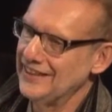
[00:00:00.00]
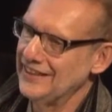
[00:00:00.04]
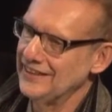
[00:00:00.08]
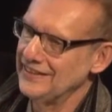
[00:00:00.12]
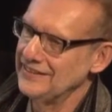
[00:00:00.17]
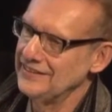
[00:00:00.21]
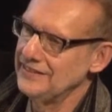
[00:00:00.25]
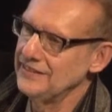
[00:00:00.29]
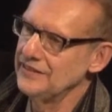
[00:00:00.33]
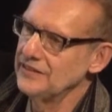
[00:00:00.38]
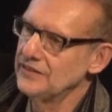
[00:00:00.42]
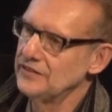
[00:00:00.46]

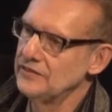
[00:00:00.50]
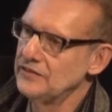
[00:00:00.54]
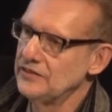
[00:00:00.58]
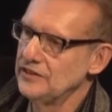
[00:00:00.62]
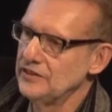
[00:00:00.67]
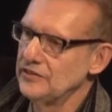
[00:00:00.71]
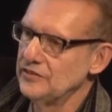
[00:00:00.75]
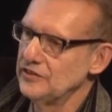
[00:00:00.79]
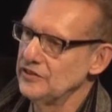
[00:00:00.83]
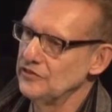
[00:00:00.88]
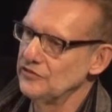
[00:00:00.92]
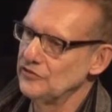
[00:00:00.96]
idea of
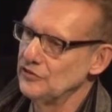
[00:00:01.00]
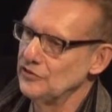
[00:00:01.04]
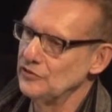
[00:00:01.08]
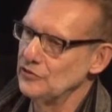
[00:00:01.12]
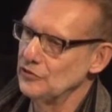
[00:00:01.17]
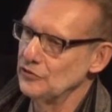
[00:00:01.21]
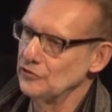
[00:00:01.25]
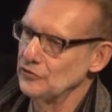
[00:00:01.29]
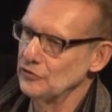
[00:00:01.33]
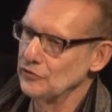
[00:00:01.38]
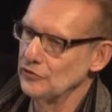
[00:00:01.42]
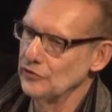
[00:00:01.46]
this
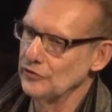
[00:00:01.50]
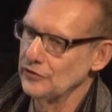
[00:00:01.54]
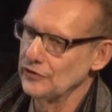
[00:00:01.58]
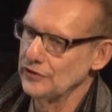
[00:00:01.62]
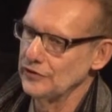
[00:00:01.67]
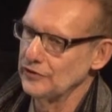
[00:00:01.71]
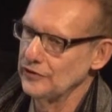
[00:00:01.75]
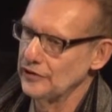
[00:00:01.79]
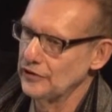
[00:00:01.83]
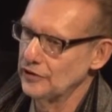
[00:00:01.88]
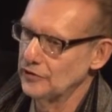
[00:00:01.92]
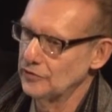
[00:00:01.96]
institutional
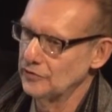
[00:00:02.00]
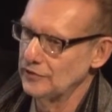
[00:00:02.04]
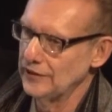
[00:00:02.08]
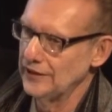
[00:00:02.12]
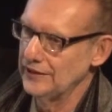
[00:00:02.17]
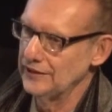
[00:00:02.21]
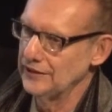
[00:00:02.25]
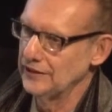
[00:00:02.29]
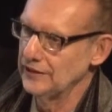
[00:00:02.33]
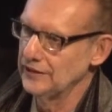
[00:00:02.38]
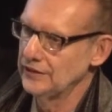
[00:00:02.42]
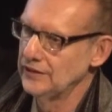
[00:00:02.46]
theory
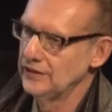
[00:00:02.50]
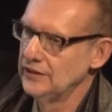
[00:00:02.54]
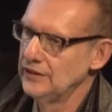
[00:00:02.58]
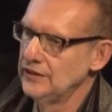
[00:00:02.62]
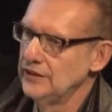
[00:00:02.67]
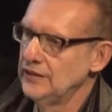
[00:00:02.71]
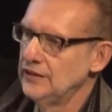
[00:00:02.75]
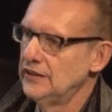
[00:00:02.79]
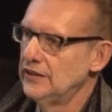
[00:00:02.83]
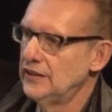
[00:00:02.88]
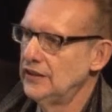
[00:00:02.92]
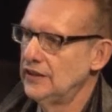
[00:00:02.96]
already.
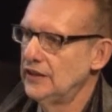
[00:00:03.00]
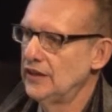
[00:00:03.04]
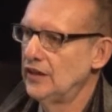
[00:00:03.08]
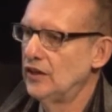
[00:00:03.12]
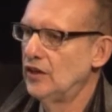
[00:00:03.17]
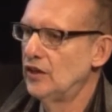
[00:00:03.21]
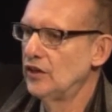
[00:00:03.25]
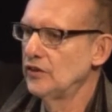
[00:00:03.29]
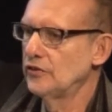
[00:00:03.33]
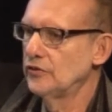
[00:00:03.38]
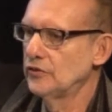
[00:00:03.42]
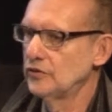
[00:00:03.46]

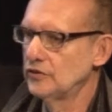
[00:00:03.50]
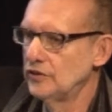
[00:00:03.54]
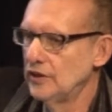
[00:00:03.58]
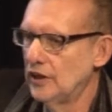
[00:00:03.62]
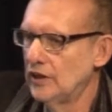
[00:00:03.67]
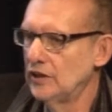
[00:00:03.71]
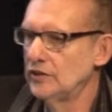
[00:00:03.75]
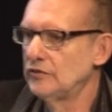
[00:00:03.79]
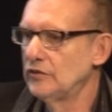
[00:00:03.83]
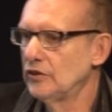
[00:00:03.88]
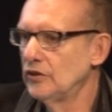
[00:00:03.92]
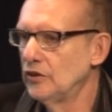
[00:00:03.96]
Arthur
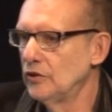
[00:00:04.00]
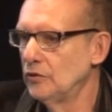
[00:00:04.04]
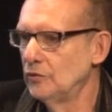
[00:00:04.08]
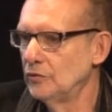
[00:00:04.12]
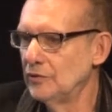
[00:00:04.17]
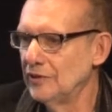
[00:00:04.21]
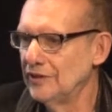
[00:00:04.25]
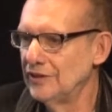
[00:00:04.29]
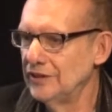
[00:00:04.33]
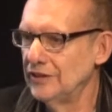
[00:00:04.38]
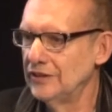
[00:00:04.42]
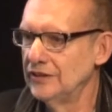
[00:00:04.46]

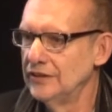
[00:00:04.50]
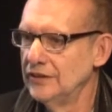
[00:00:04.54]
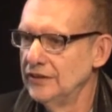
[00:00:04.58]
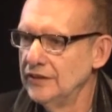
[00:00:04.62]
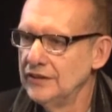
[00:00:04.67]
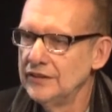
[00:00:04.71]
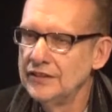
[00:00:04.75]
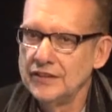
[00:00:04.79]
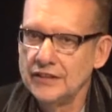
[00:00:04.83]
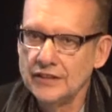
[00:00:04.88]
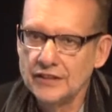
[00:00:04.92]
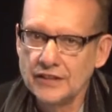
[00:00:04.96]
Danto,
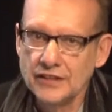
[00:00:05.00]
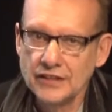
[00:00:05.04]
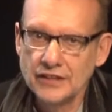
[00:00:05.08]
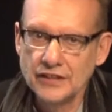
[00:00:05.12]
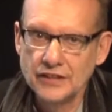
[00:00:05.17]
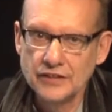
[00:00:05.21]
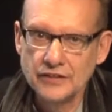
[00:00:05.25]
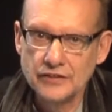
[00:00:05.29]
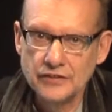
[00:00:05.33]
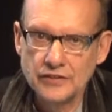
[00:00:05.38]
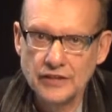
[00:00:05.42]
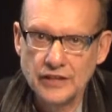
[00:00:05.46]

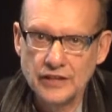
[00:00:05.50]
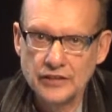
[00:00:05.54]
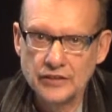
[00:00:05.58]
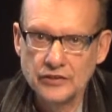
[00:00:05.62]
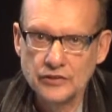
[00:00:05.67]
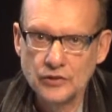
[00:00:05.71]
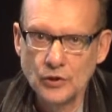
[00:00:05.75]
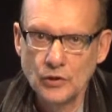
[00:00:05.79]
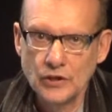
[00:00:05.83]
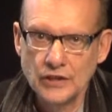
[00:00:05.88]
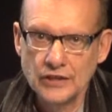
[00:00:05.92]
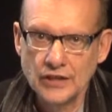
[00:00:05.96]
that
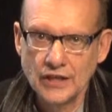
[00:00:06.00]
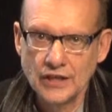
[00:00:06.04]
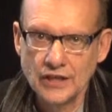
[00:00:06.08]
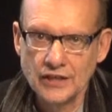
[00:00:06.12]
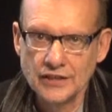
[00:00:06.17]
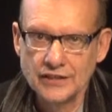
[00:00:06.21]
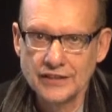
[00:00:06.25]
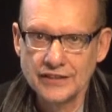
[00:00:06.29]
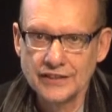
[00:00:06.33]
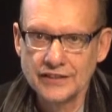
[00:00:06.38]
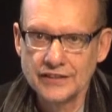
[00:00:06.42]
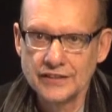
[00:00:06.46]
Johann
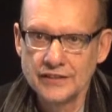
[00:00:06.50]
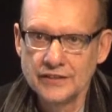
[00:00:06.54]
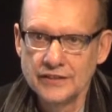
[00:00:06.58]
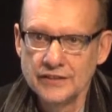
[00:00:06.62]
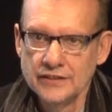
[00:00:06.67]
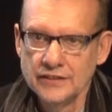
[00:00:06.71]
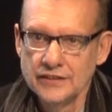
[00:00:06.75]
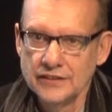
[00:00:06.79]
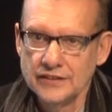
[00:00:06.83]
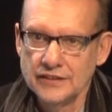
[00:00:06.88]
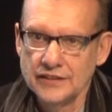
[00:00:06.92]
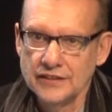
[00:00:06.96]
Hartley
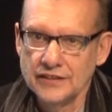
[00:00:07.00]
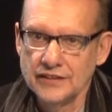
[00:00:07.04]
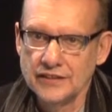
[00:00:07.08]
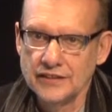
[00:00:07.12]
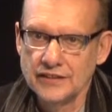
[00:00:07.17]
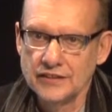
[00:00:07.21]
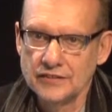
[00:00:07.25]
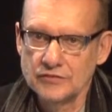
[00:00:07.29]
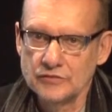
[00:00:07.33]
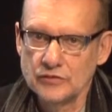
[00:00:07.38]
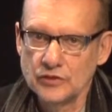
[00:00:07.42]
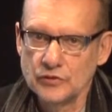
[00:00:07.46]

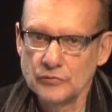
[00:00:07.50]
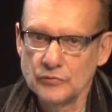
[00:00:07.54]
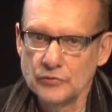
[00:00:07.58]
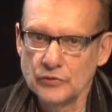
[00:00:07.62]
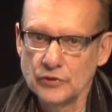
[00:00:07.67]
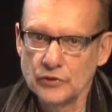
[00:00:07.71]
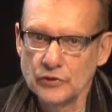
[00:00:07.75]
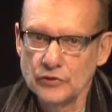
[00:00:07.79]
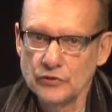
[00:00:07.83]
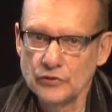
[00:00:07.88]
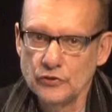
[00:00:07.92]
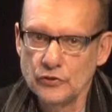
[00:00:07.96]

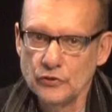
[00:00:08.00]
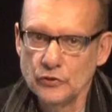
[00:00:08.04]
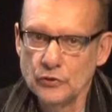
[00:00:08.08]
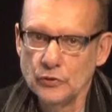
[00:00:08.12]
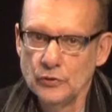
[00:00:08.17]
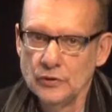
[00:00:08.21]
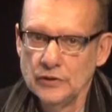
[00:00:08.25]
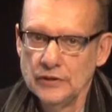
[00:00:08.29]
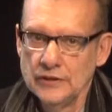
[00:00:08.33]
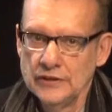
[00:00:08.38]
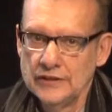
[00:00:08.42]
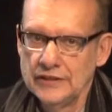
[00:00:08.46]
referred to,